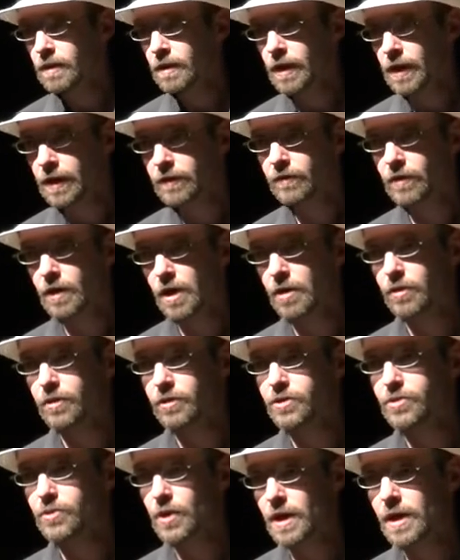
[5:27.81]
hit the
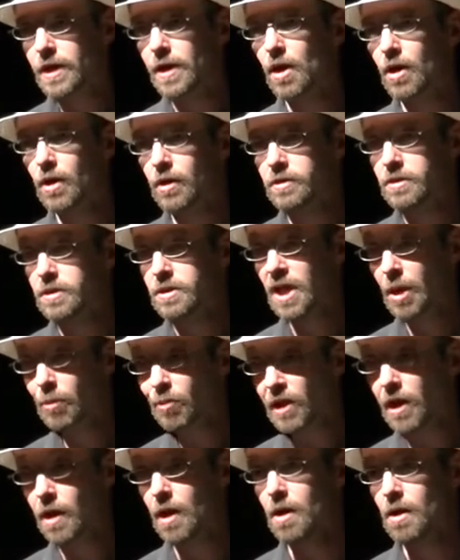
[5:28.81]
locals really hard,
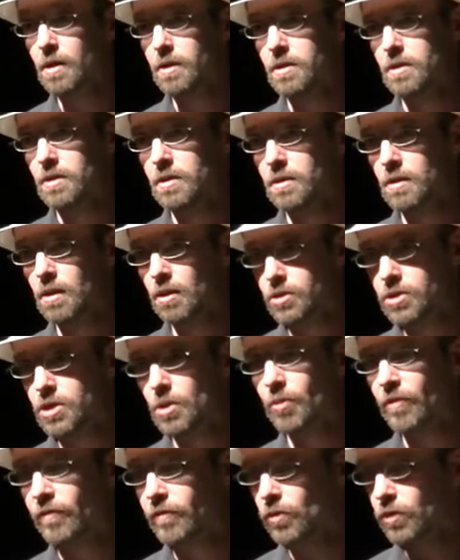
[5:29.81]
doubly hard, on
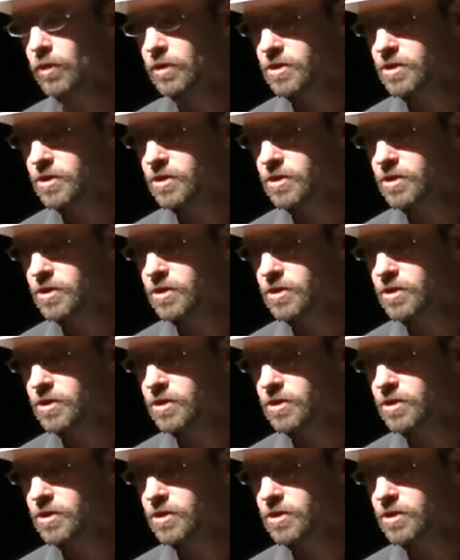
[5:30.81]
top of the oil